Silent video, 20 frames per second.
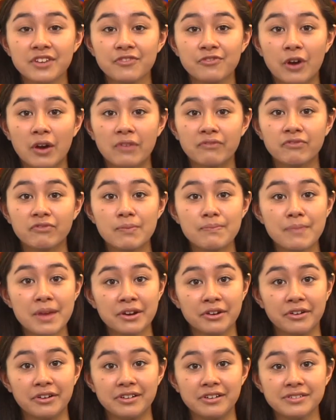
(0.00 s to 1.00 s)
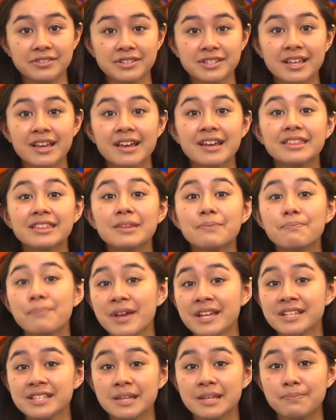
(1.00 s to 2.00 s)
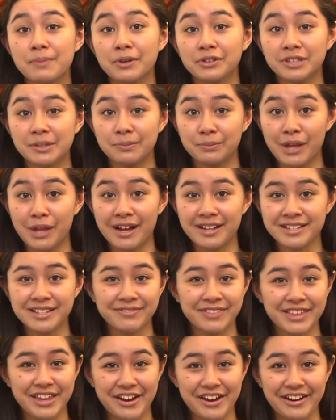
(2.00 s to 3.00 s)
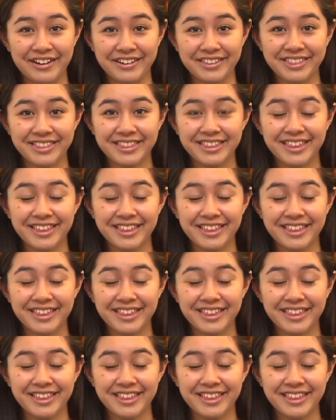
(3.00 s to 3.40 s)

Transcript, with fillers: are formed from minerals, the basic building blocks of the earth.